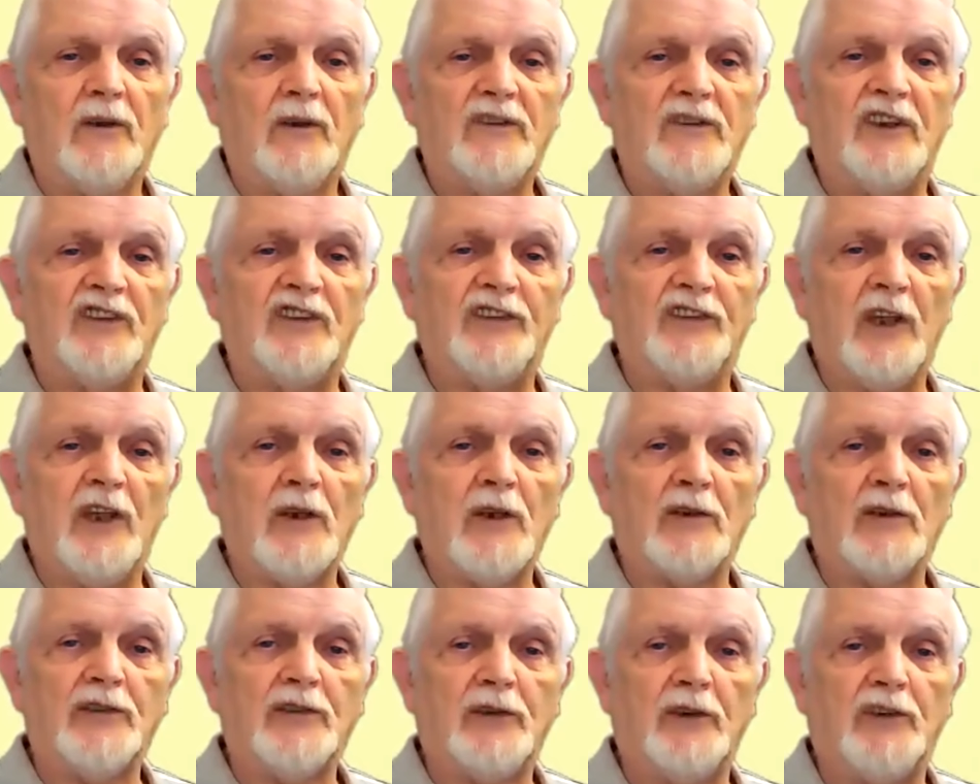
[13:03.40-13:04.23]
to
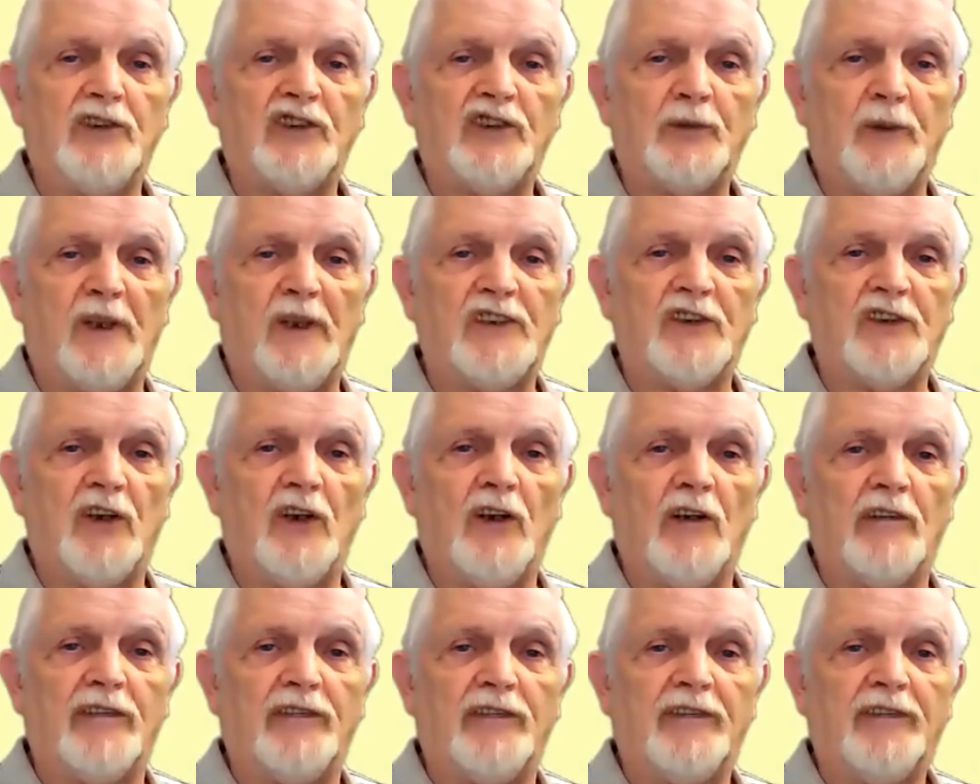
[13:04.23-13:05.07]
0 should switch it
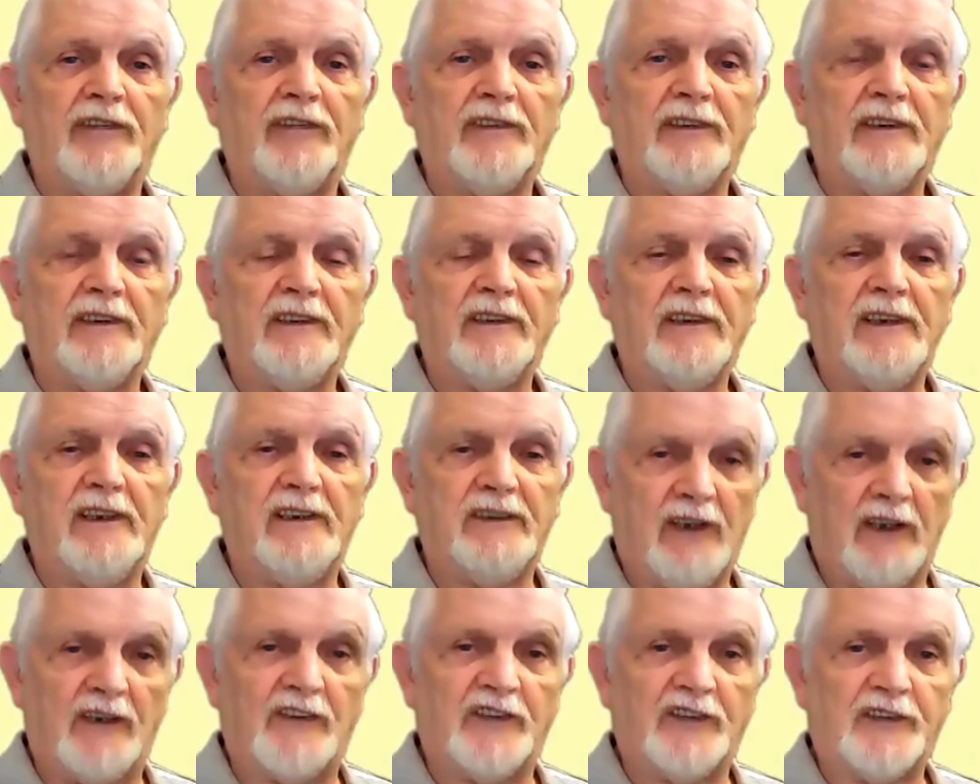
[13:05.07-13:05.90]
off. It
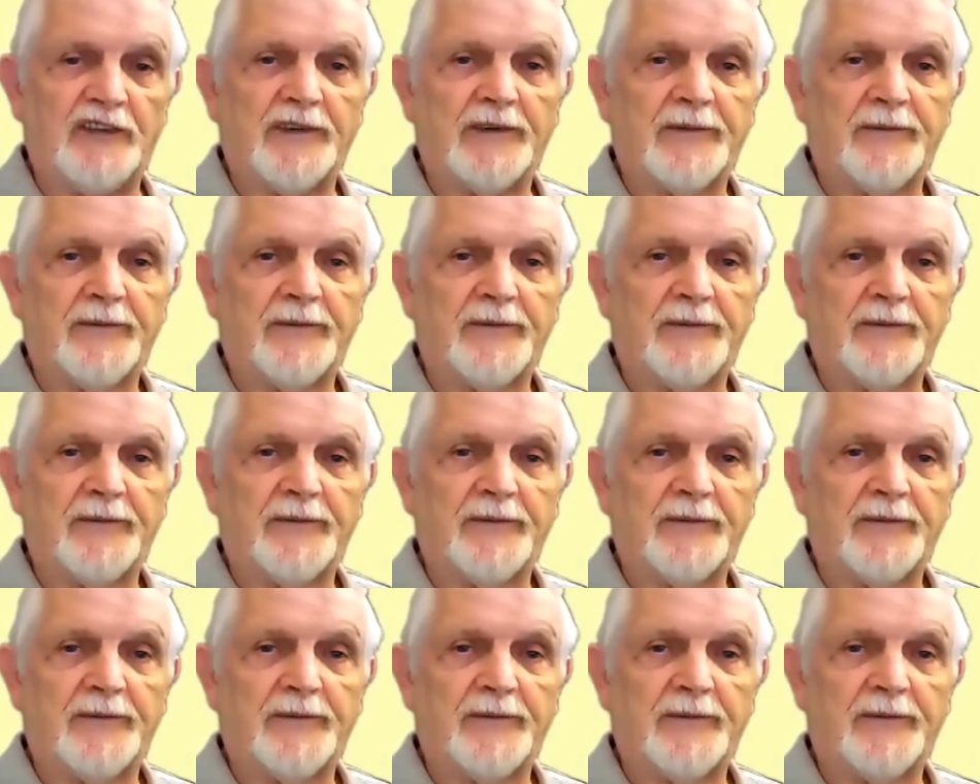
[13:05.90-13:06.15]
does.